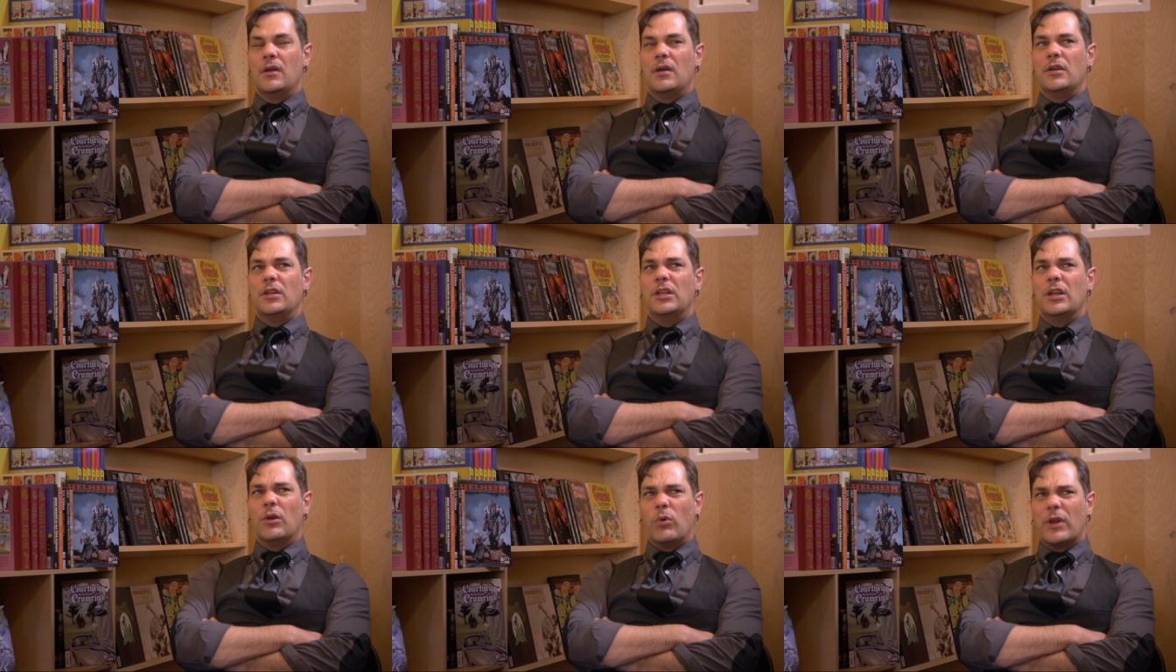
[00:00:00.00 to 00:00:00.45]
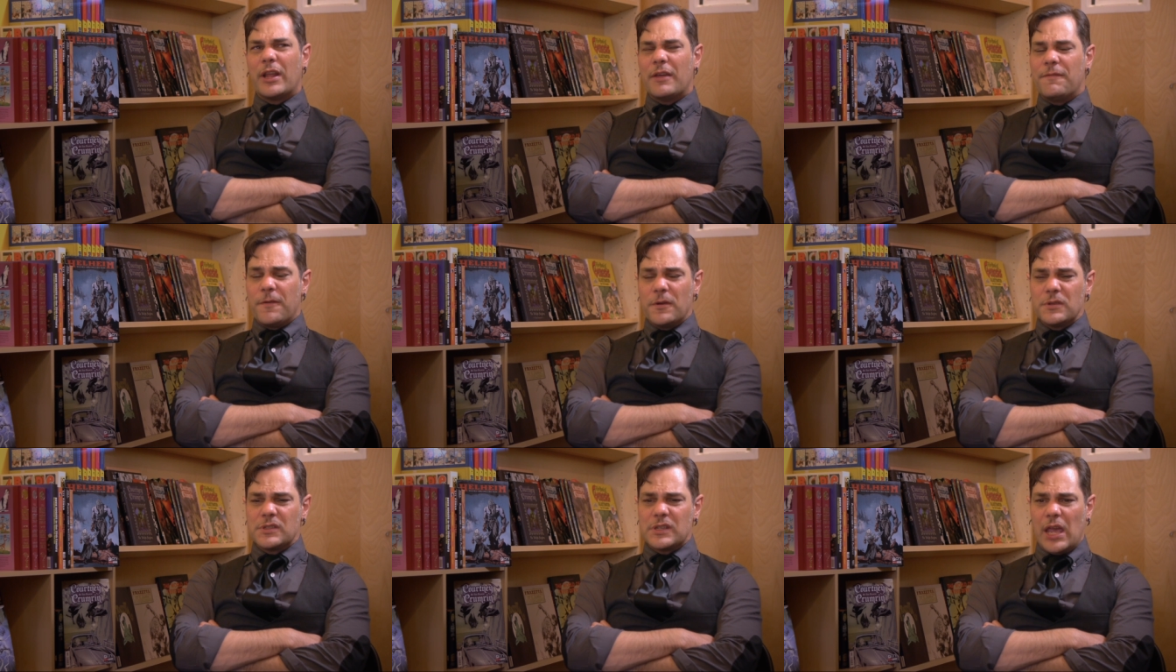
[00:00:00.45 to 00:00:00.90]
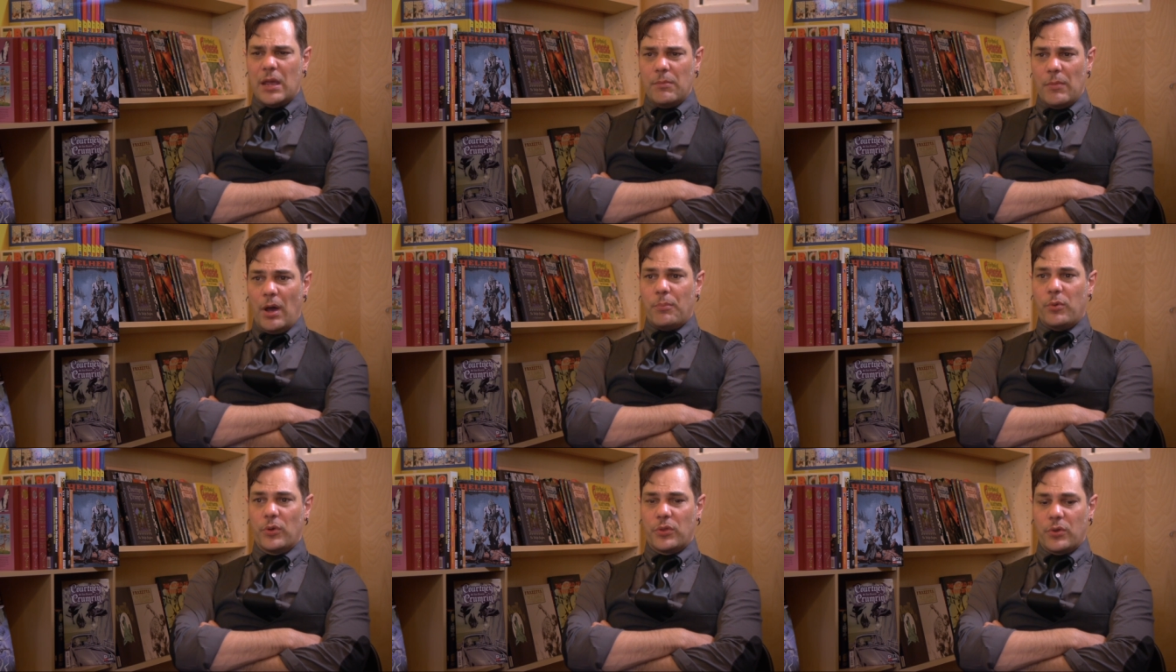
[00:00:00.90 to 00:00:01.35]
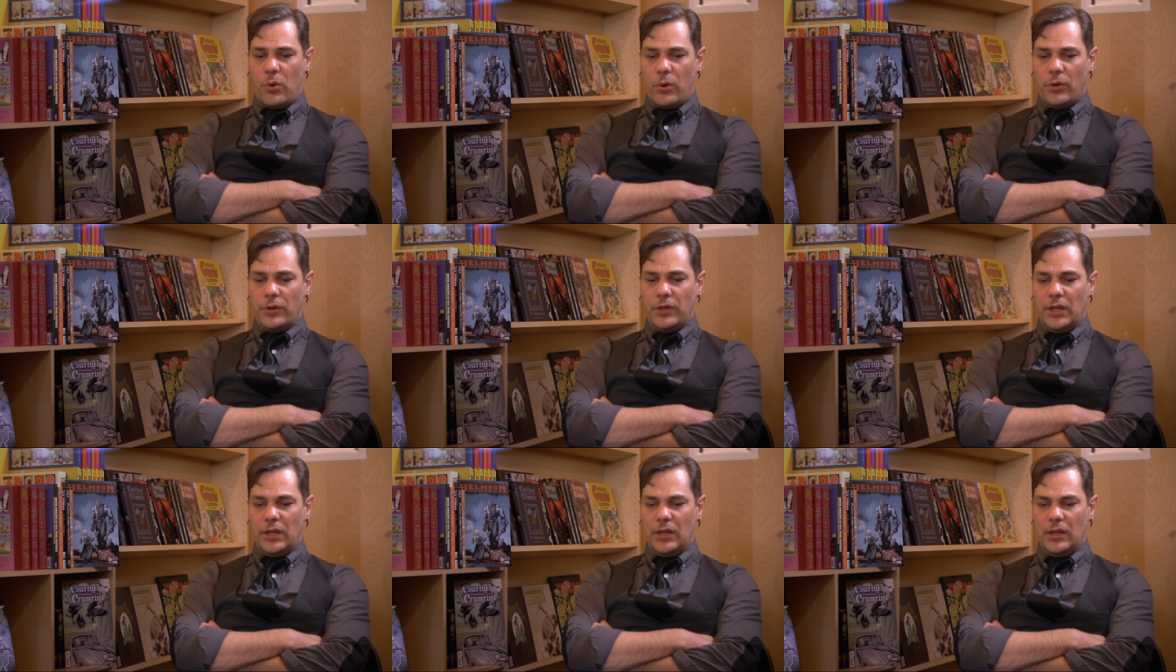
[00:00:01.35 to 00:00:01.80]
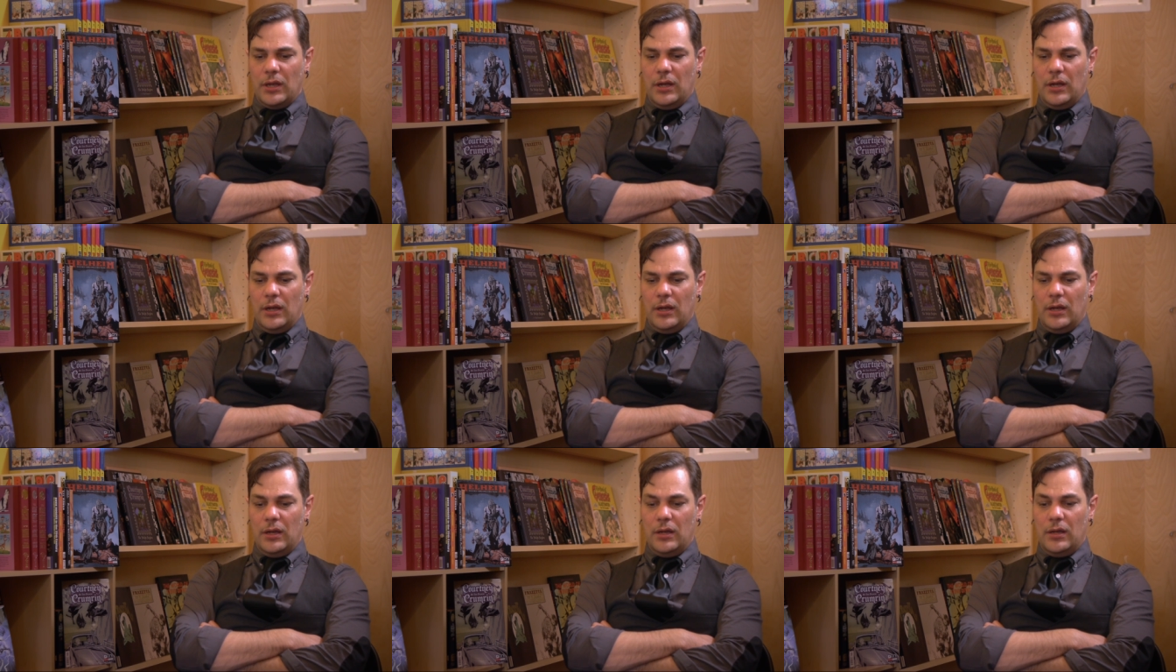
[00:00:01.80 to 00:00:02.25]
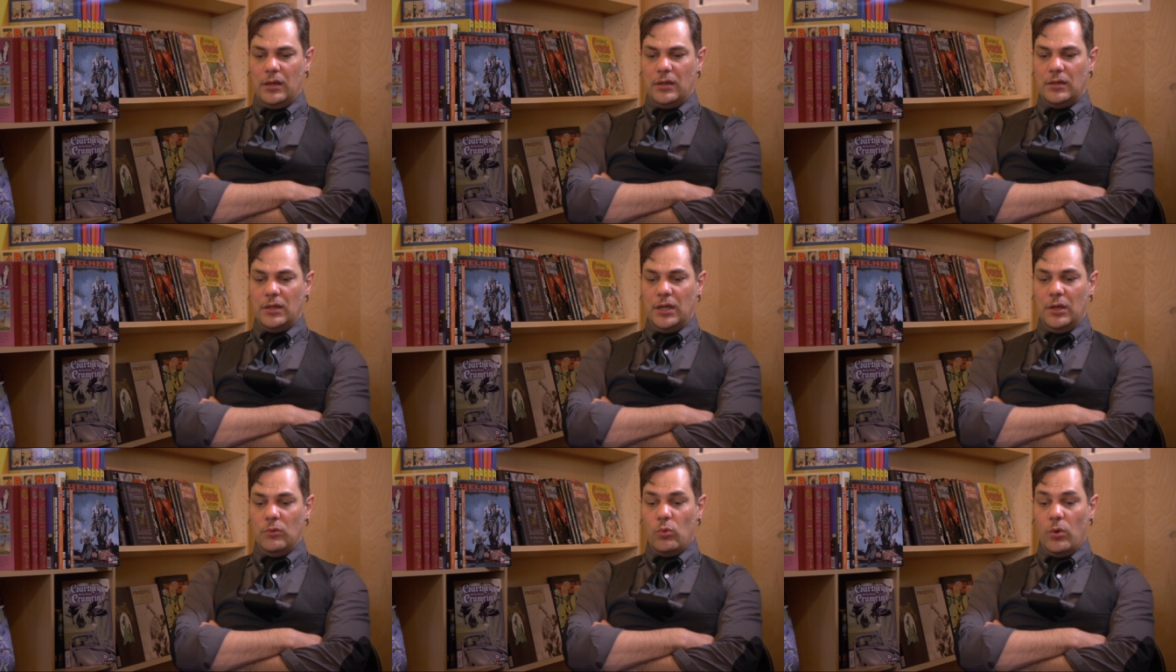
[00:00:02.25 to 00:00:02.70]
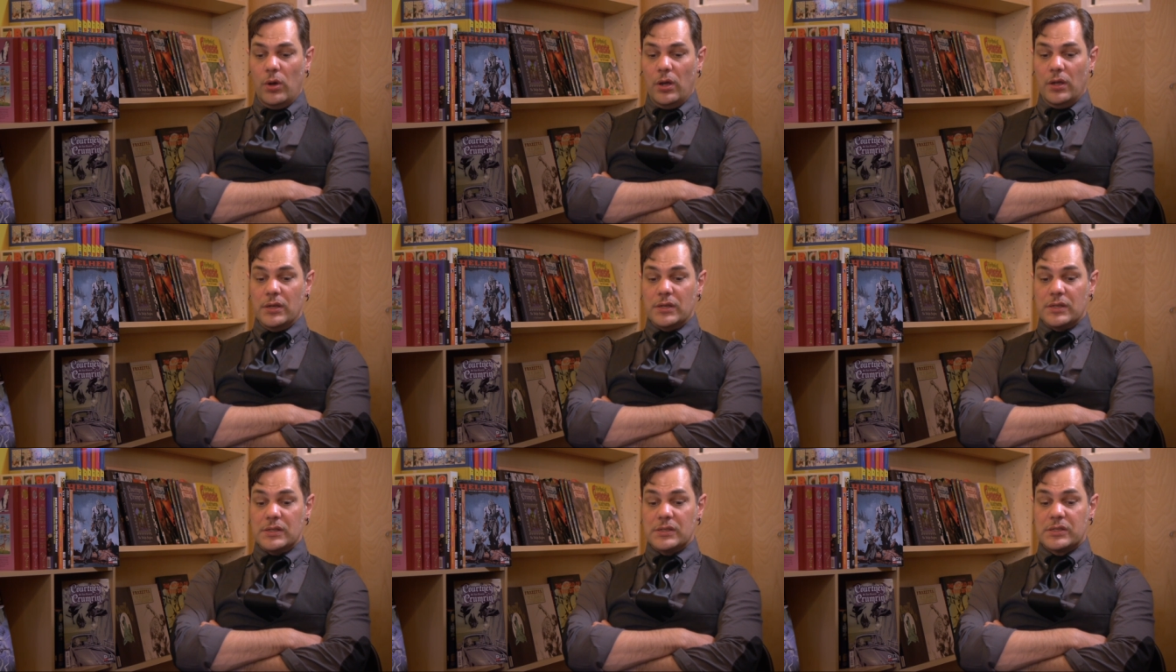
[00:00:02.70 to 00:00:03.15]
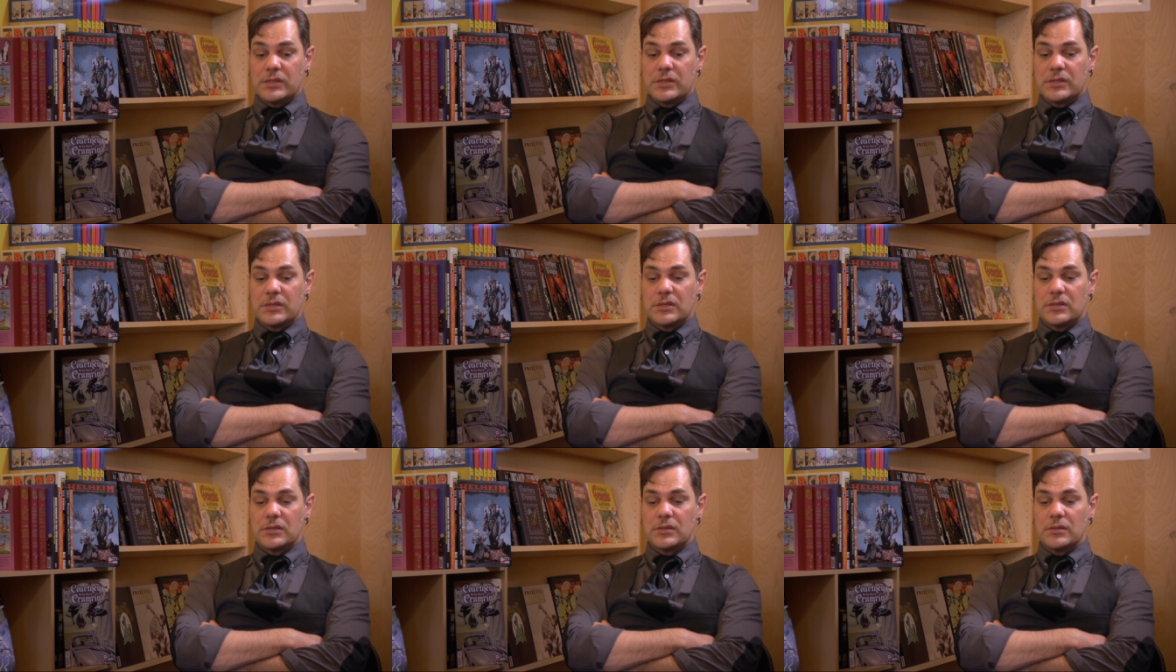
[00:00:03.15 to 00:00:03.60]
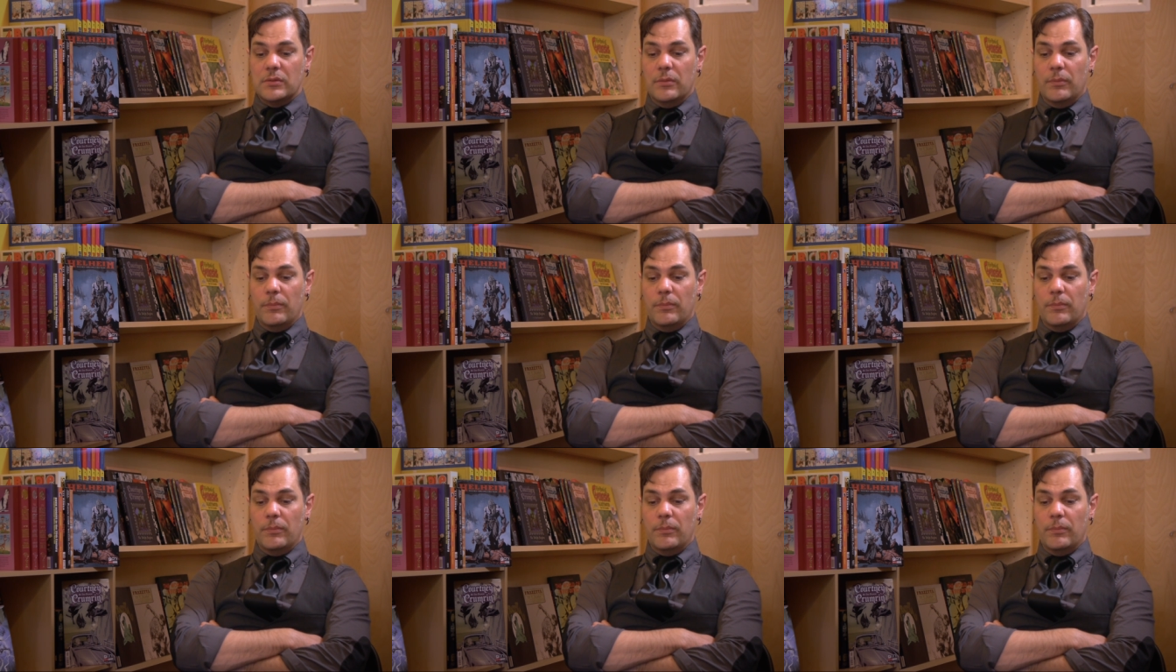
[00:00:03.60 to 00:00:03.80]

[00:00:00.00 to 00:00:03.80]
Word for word: when I first came up with Courtney, it was